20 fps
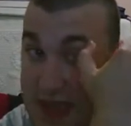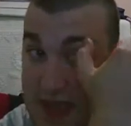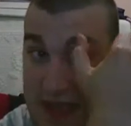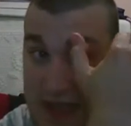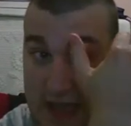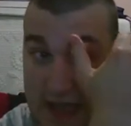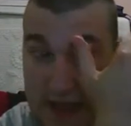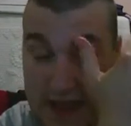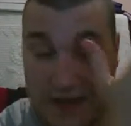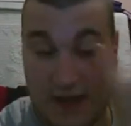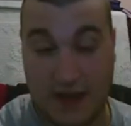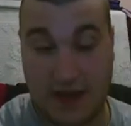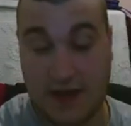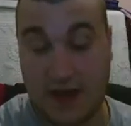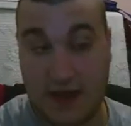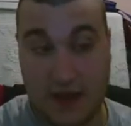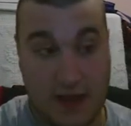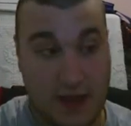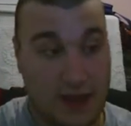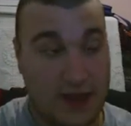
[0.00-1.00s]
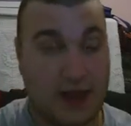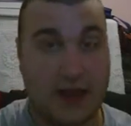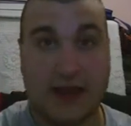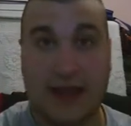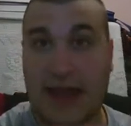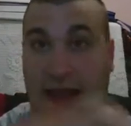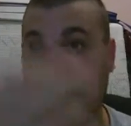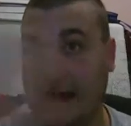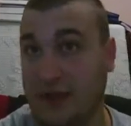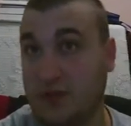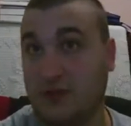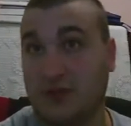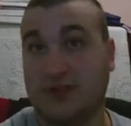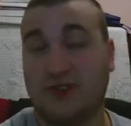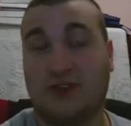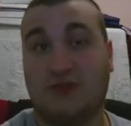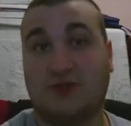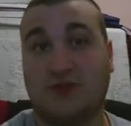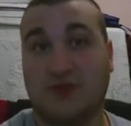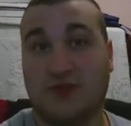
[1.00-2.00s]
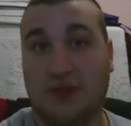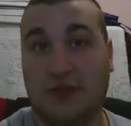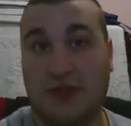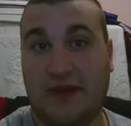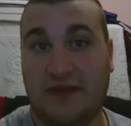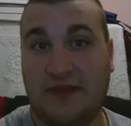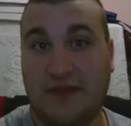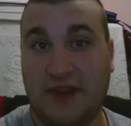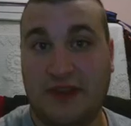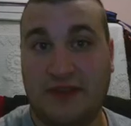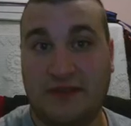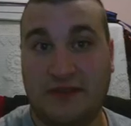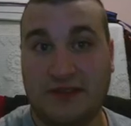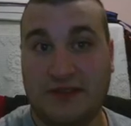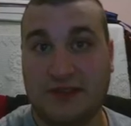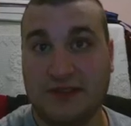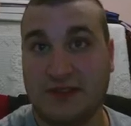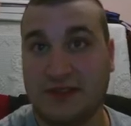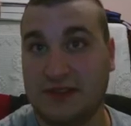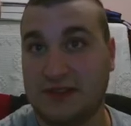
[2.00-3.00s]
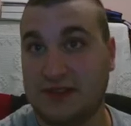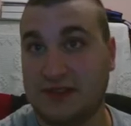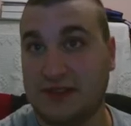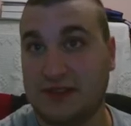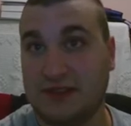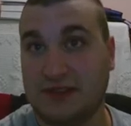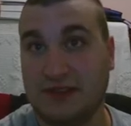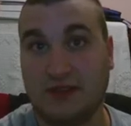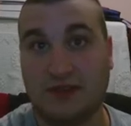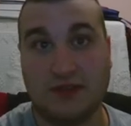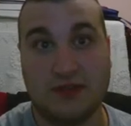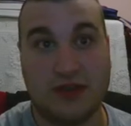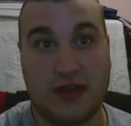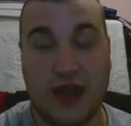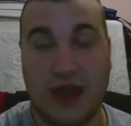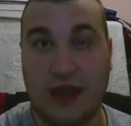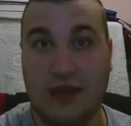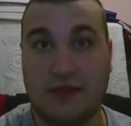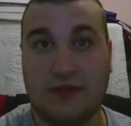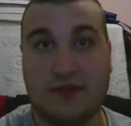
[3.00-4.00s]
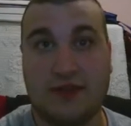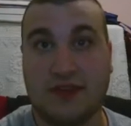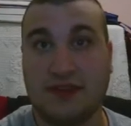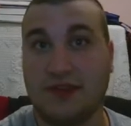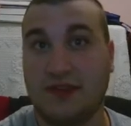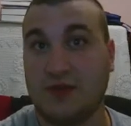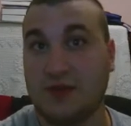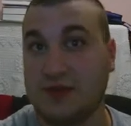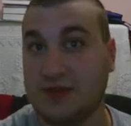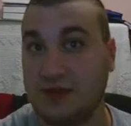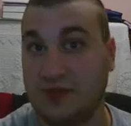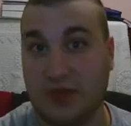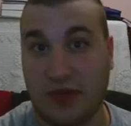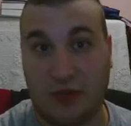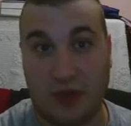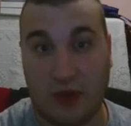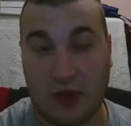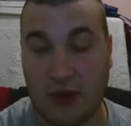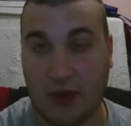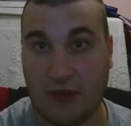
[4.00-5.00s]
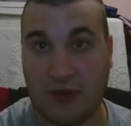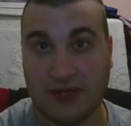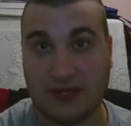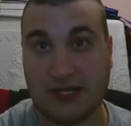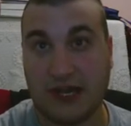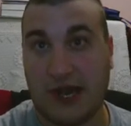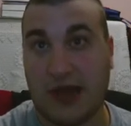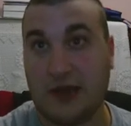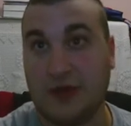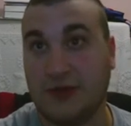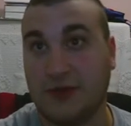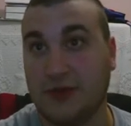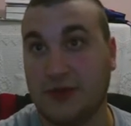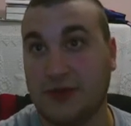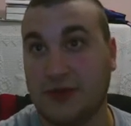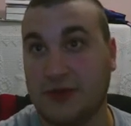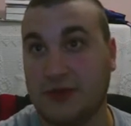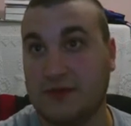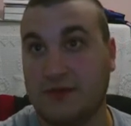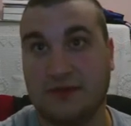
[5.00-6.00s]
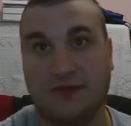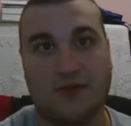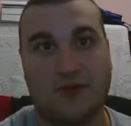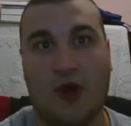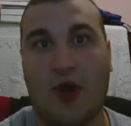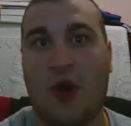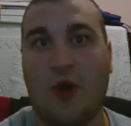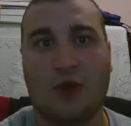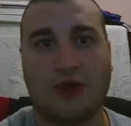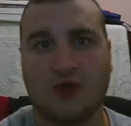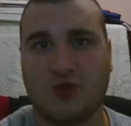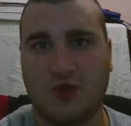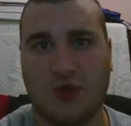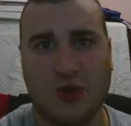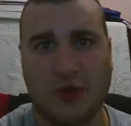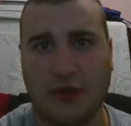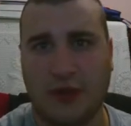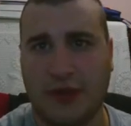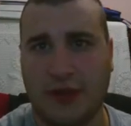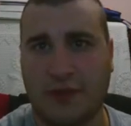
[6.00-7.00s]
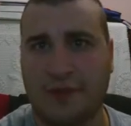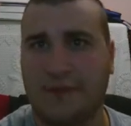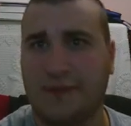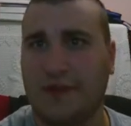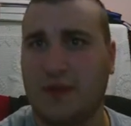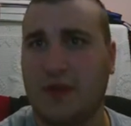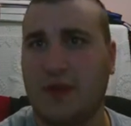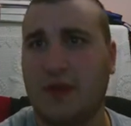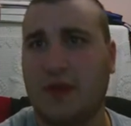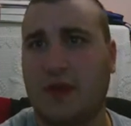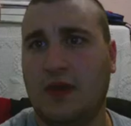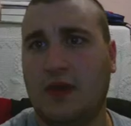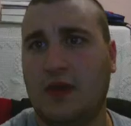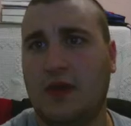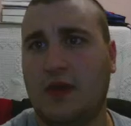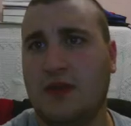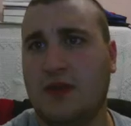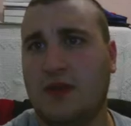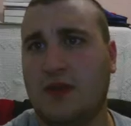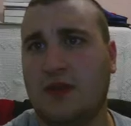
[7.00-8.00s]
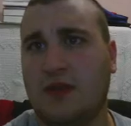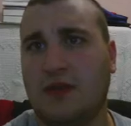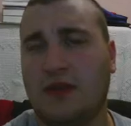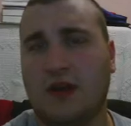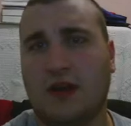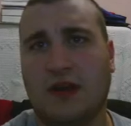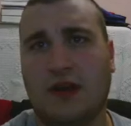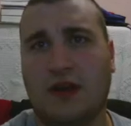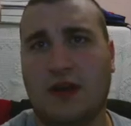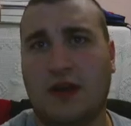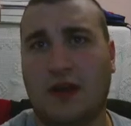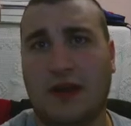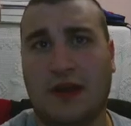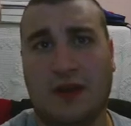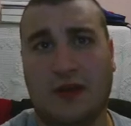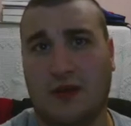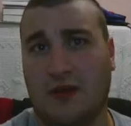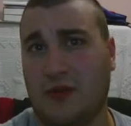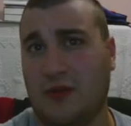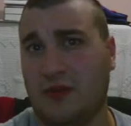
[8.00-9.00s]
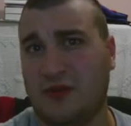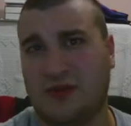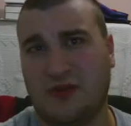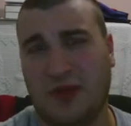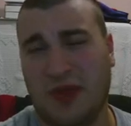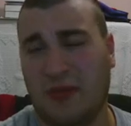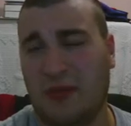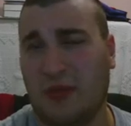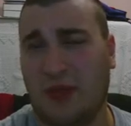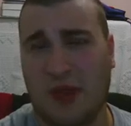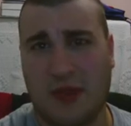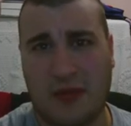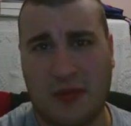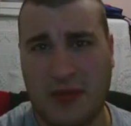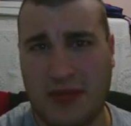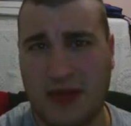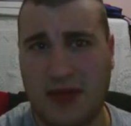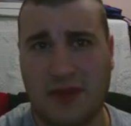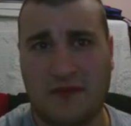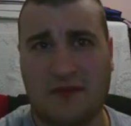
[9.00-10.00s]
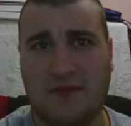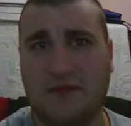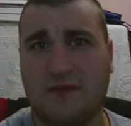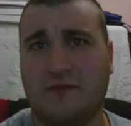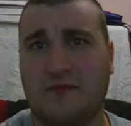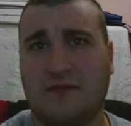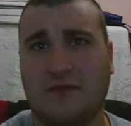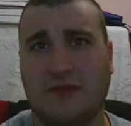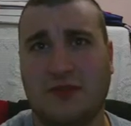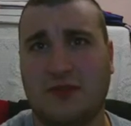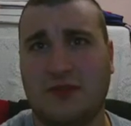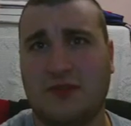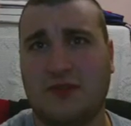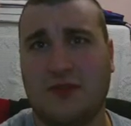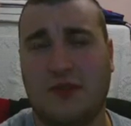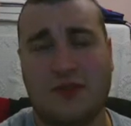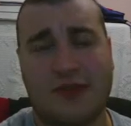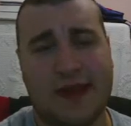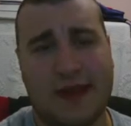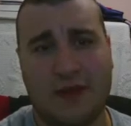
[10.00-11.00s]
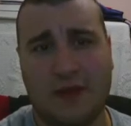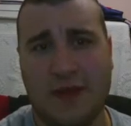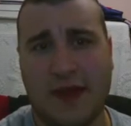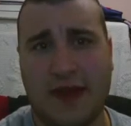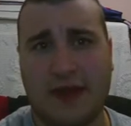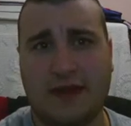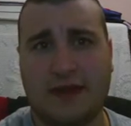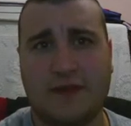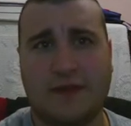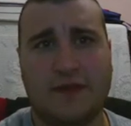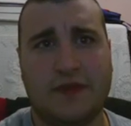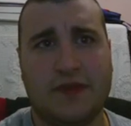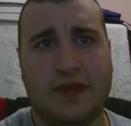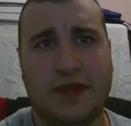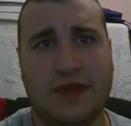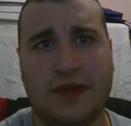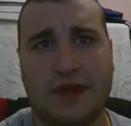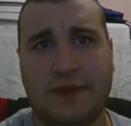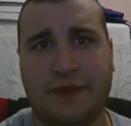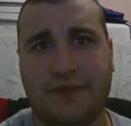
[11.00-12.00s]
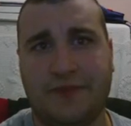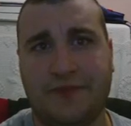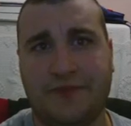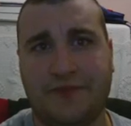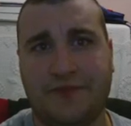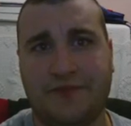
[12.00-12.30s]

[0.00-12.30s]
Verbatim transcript: And Aladdin was always one of my favorites because uh, Disney was a big part of my childhood. It always will be, uh, and it'll always be a part of my life. You know, no doubt about it. Um,